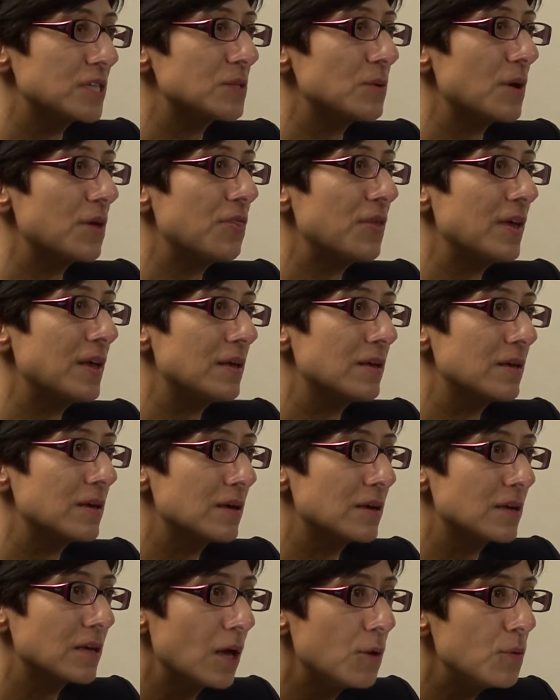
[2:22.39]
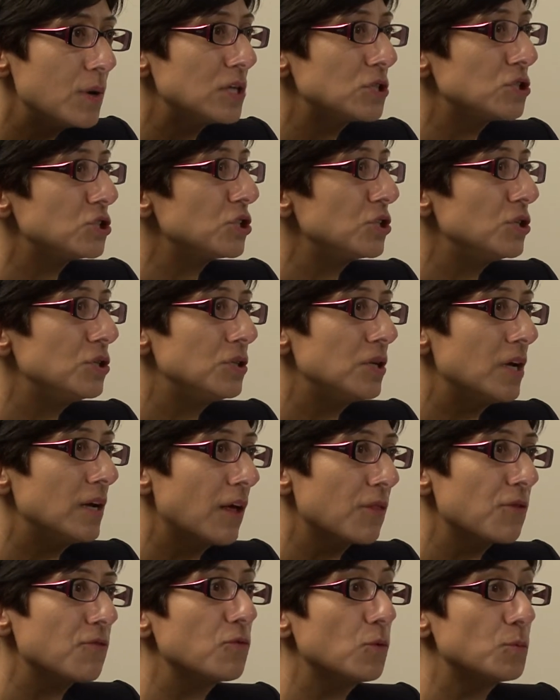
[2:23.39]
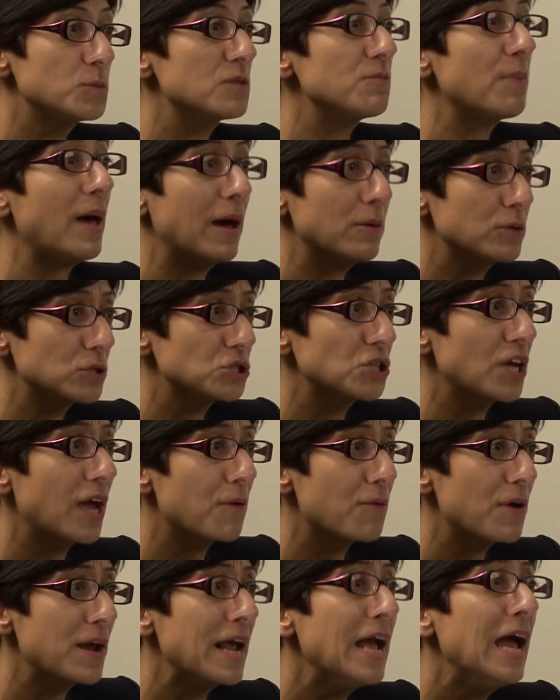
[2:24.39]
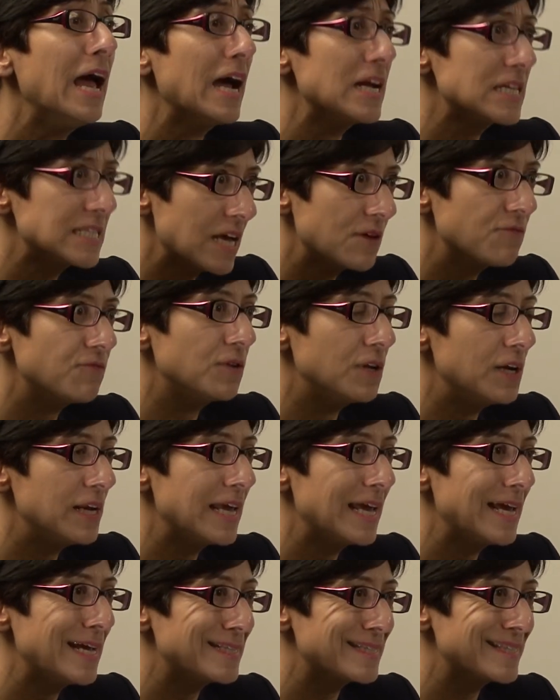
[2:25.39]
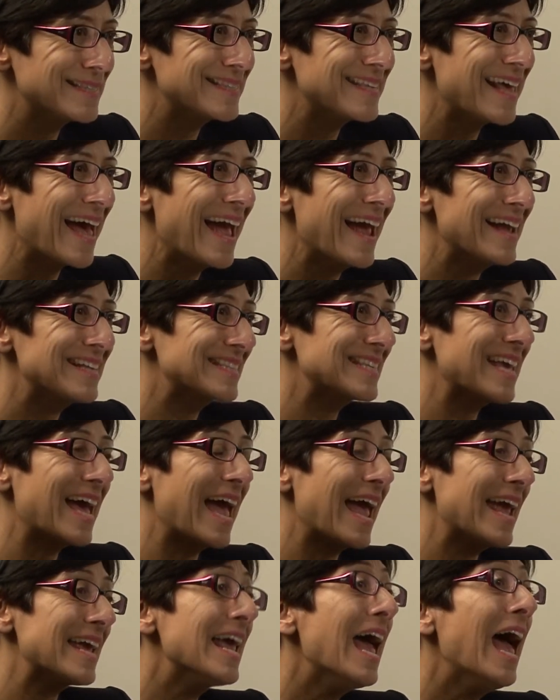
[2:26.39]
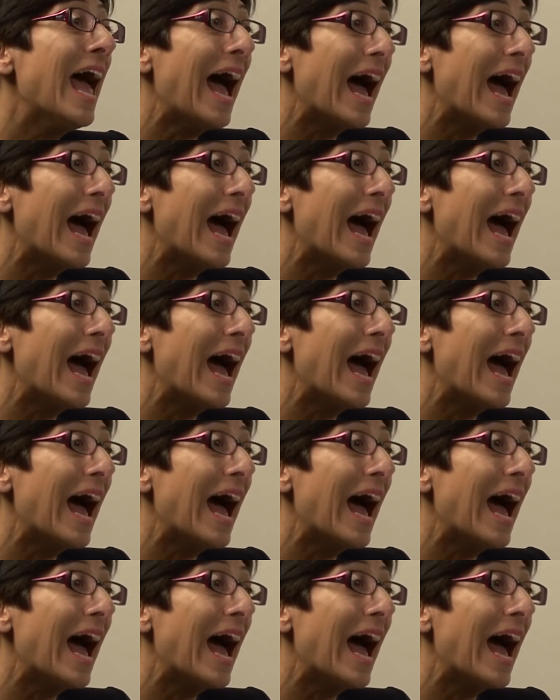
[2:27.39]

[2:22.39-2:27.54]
So I think coalition and other forms of power sharing are definitely here to stay.